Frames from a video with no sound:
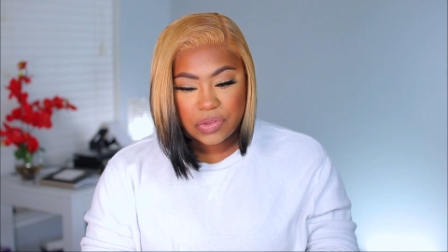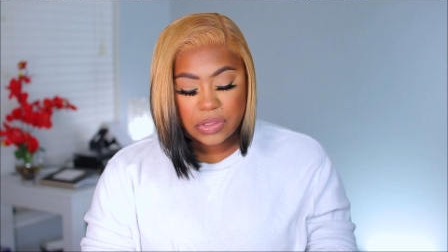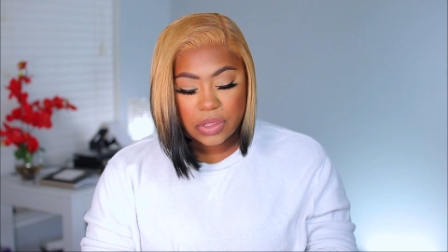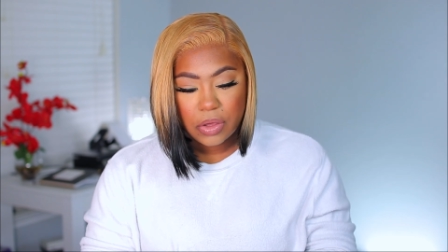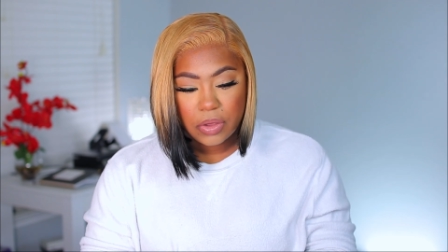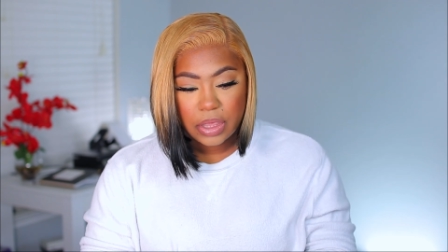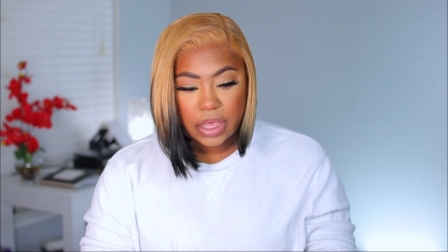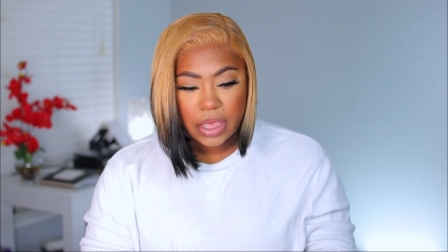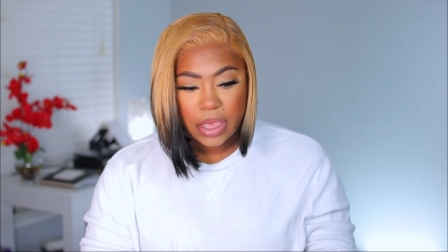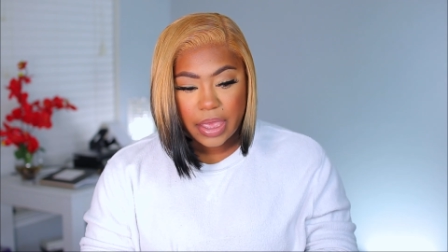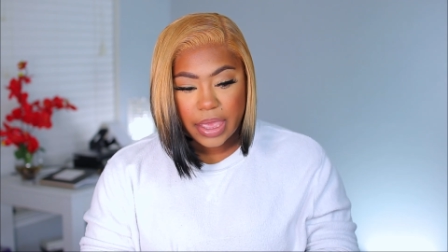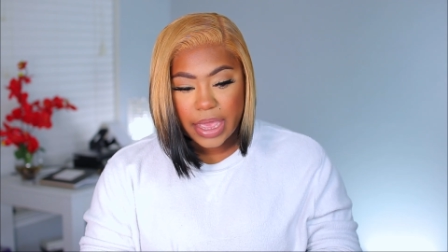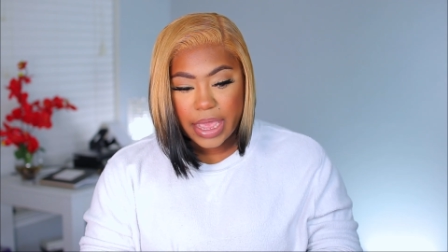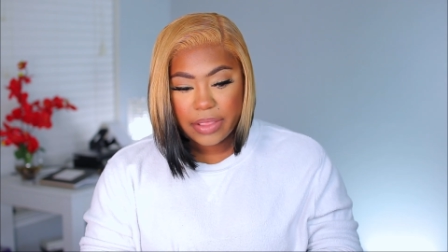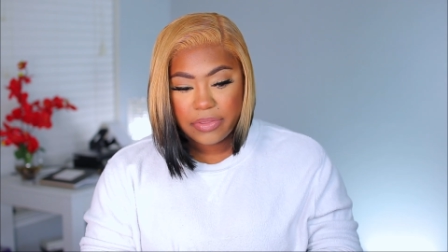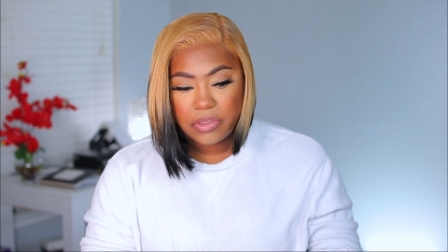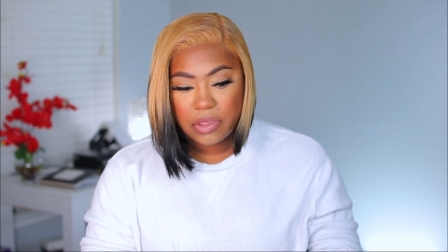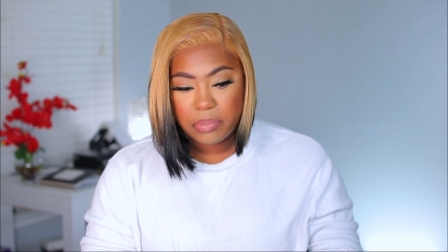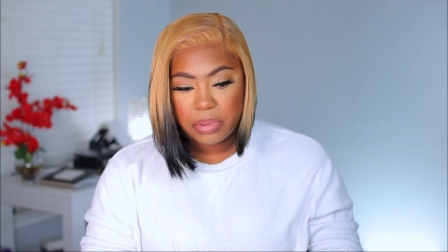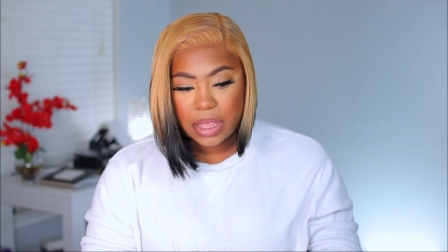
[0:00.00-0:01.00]
So yeah, I
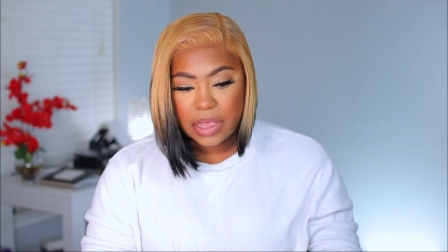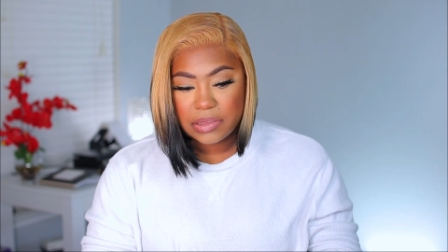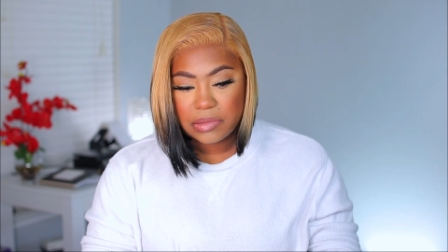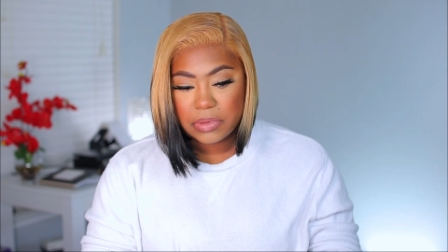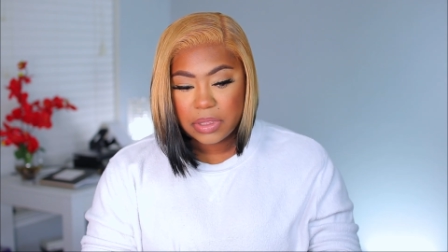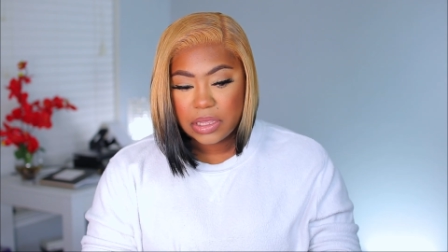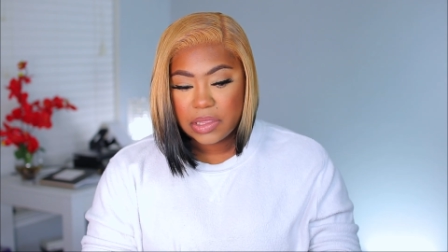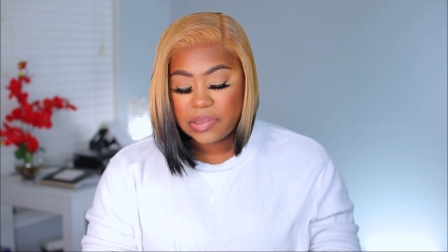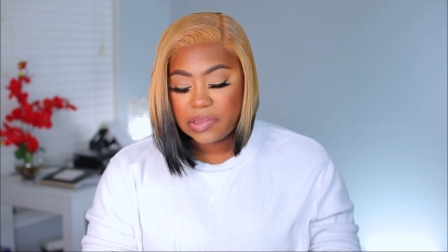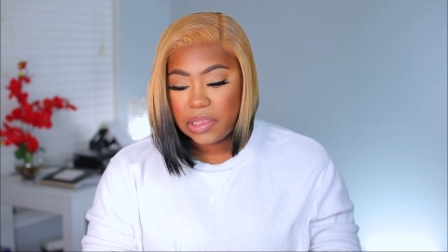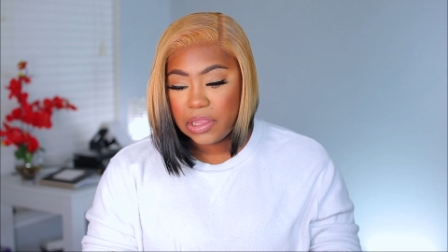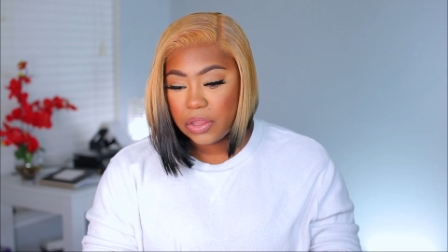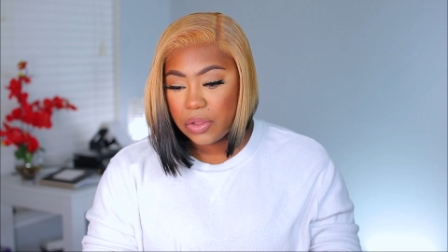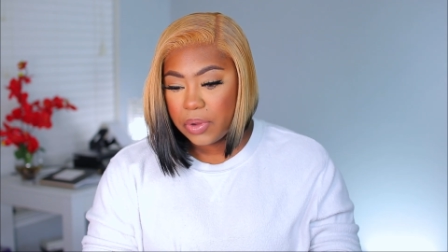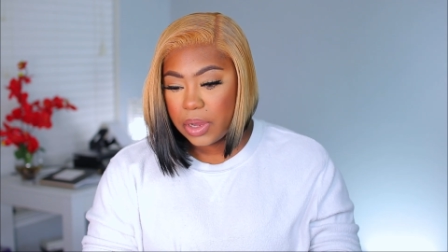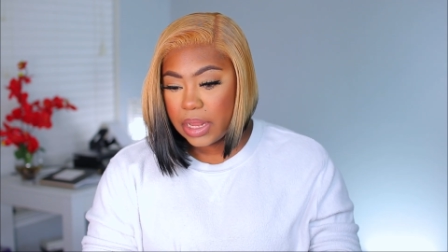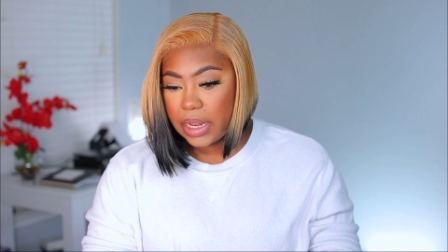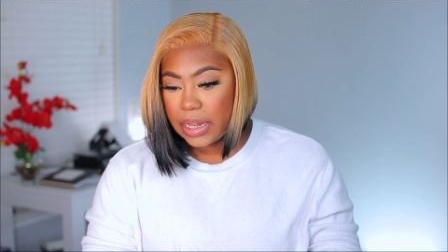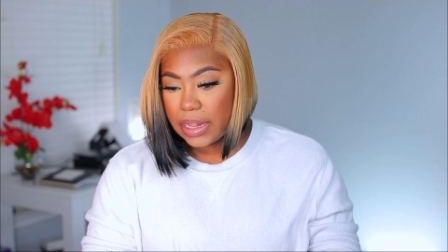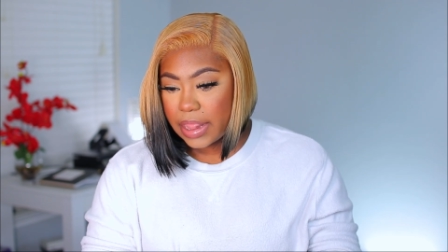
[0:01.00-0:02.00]
had to apply some
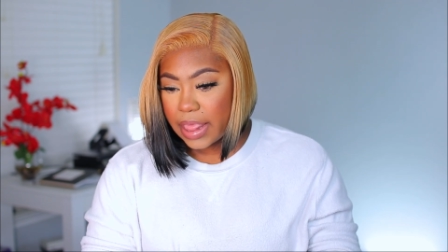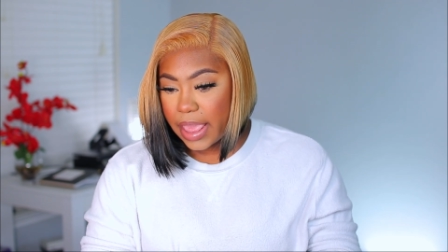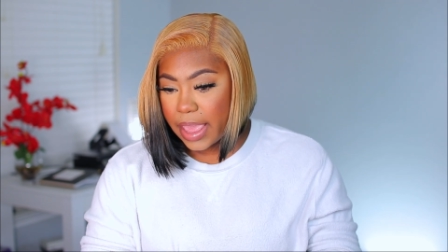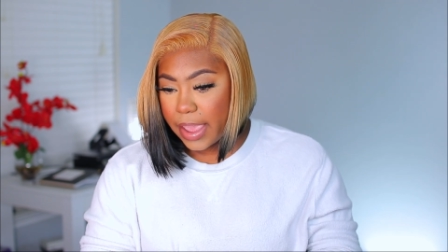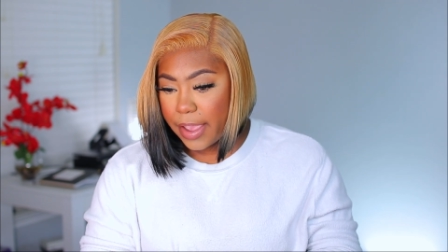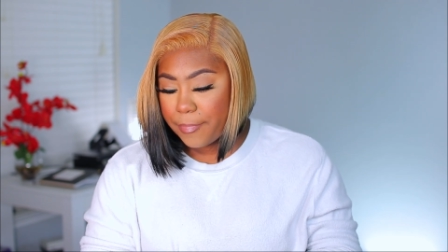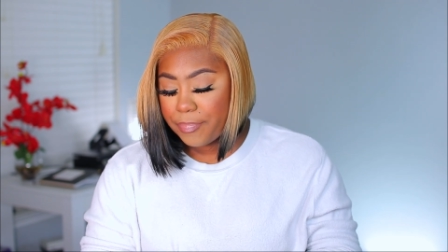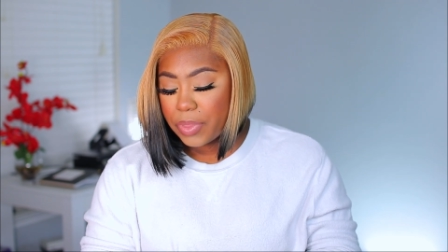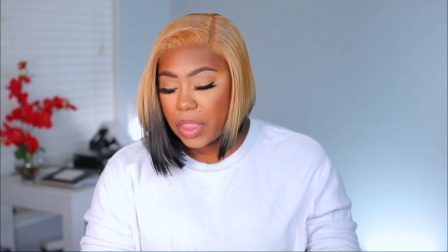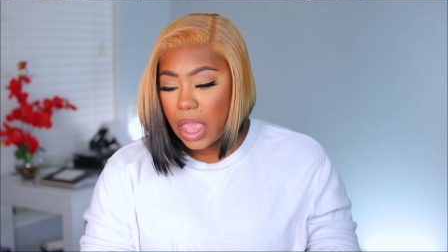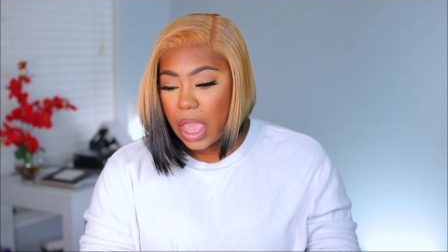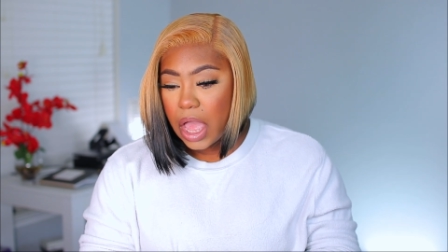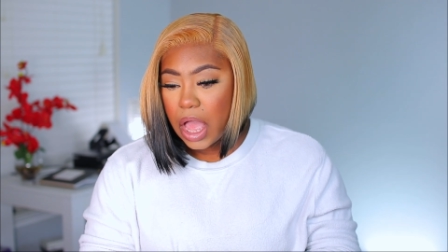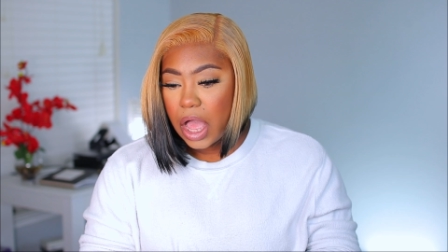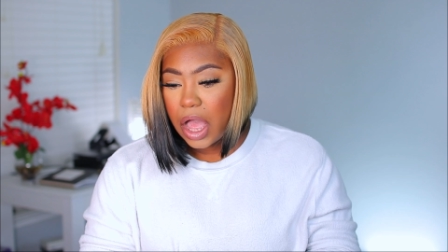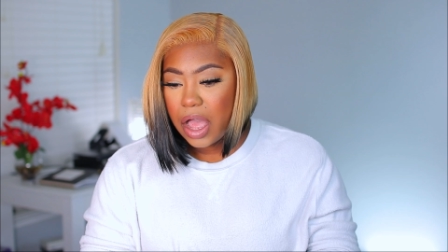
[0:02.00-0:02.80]
concealer in that.